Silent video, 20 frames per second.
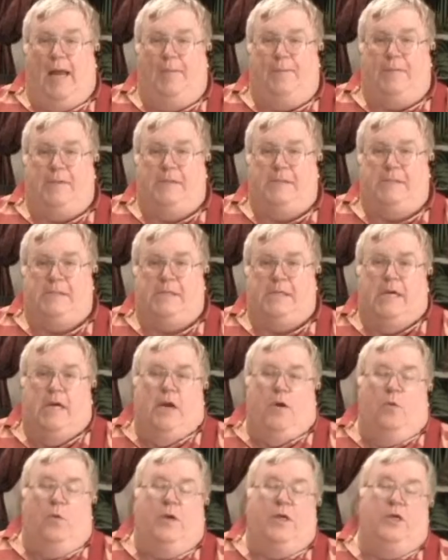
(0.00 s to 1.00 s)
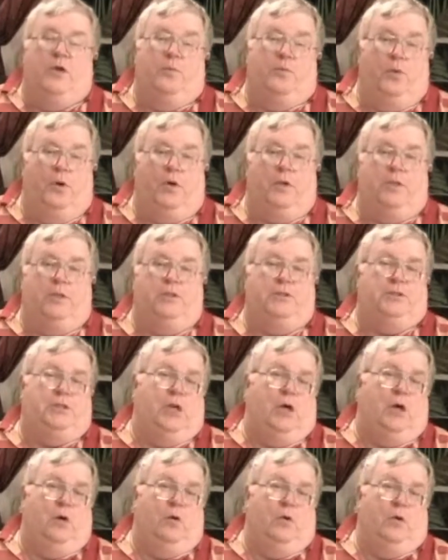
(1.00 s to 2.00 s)
happens. When you book the
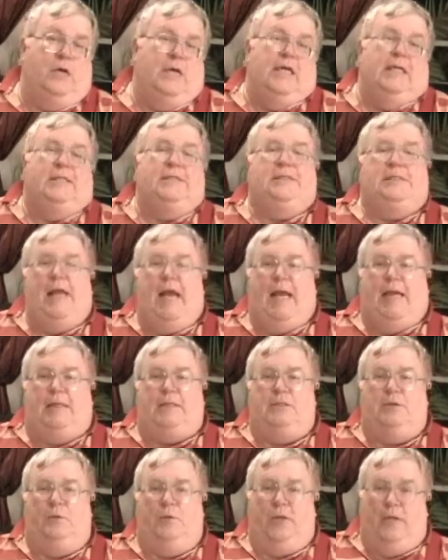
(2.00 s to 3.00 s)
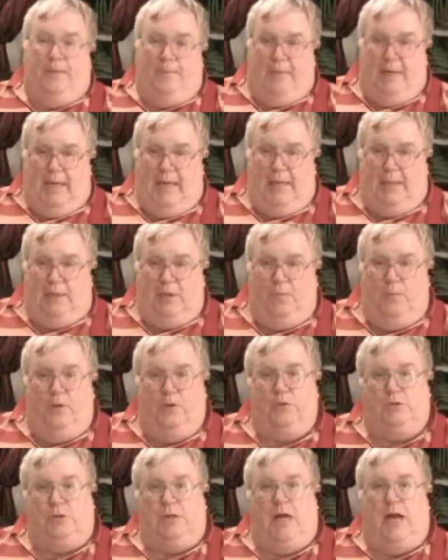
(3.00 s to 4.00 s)
show, check to eliminate your
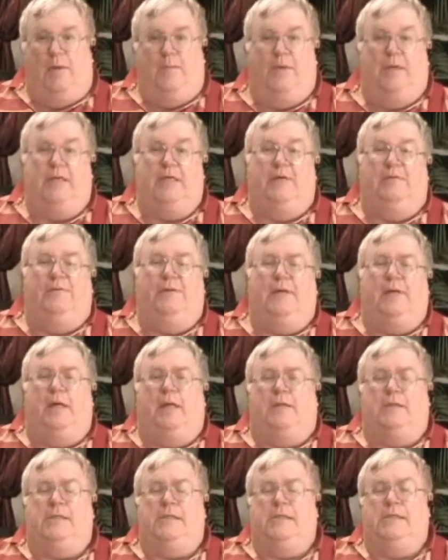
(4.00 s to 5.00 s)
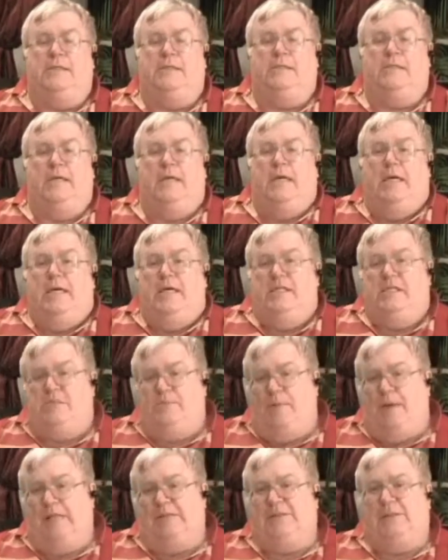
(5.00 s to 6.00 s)
most common difficulties.
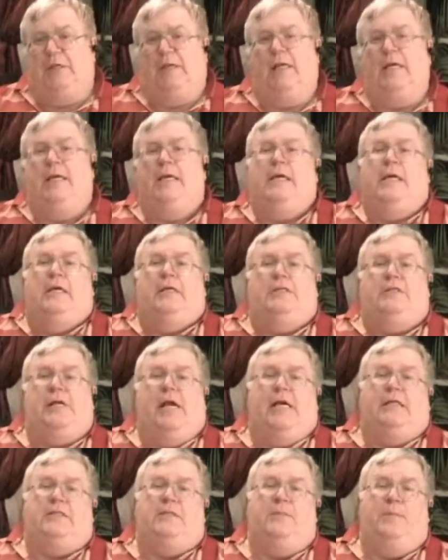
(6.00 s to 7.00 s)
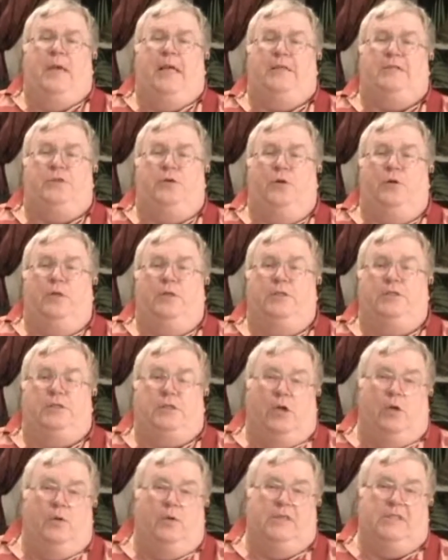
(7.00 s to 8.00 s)
Especially, check to make sure the
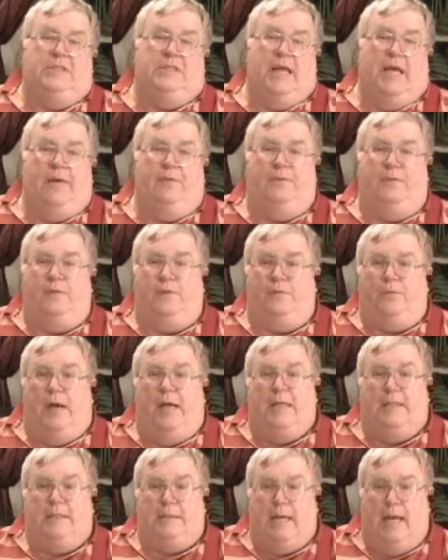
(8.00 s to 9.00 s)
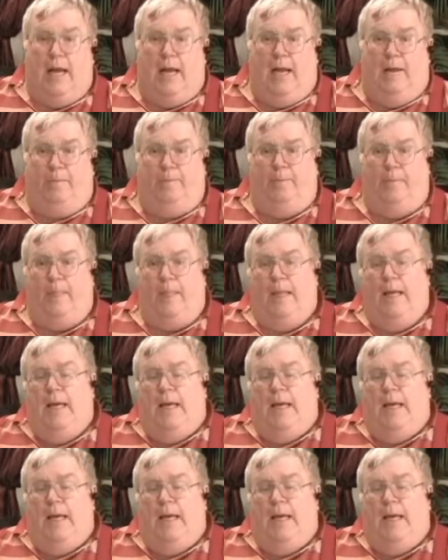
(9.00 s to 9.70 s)
show is set for the right time.